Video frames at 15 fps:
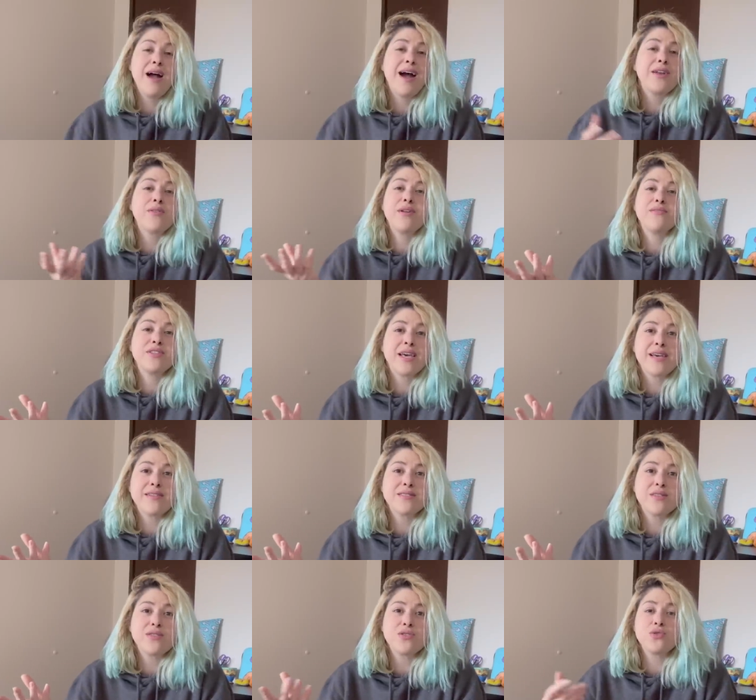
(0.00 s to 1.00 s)
I don't have to
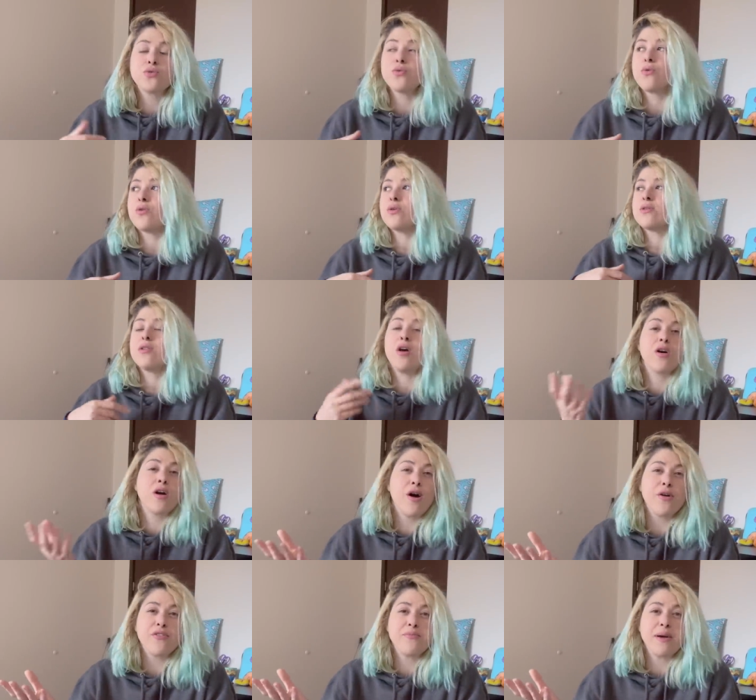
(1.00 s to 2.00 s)
exit the store, log
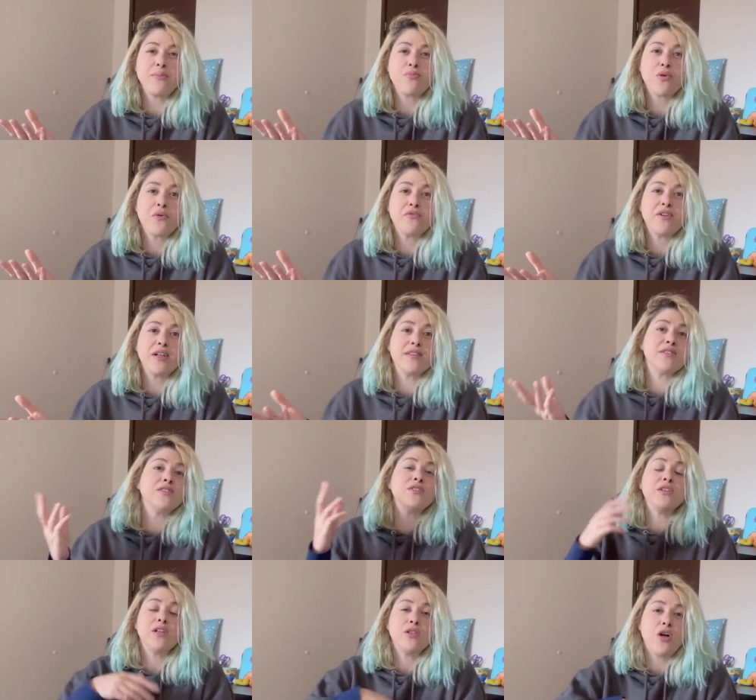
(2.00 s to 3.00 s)
out of my profile, and
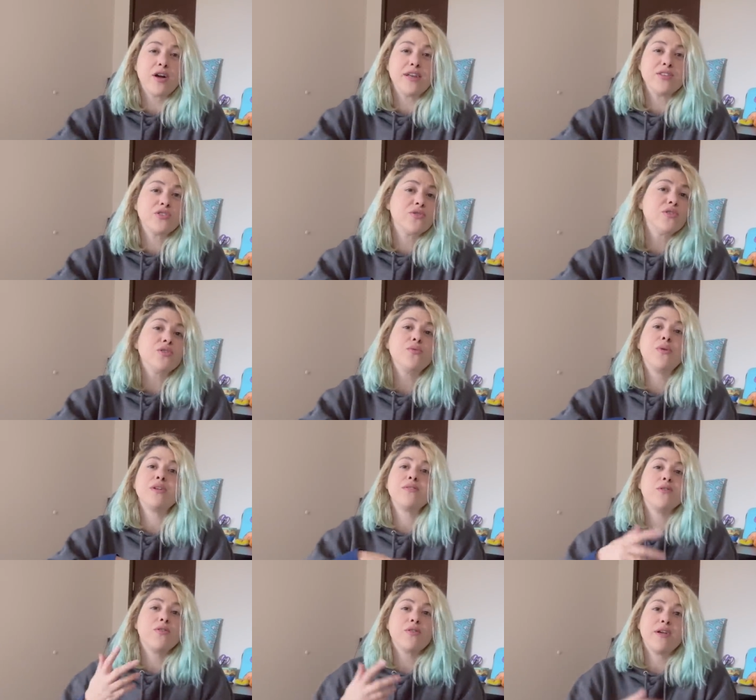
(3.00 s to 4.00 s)
log into the new one
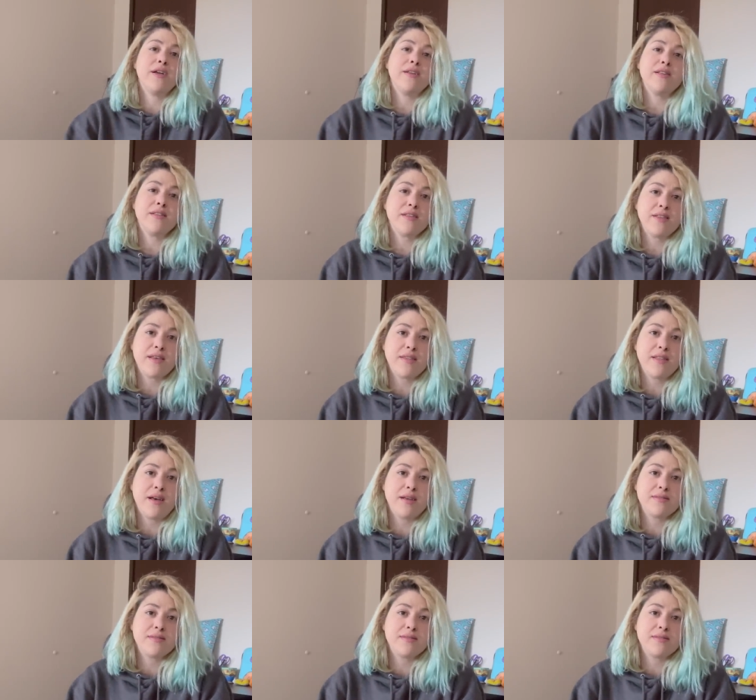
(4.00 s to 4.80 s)
or anything like that.